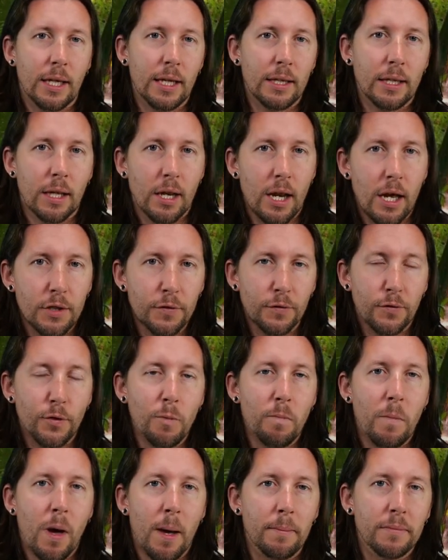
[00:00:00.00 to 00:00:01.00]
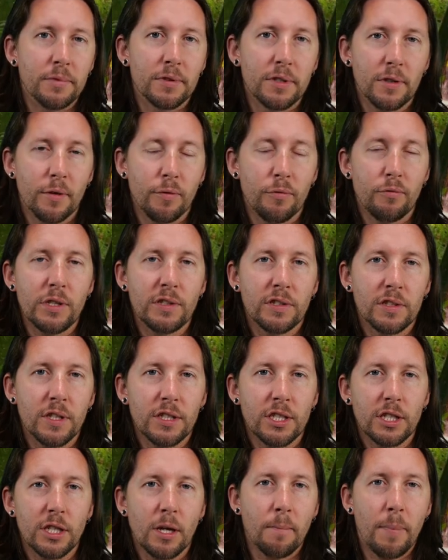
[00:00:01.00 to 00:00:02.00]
in the last few months of researching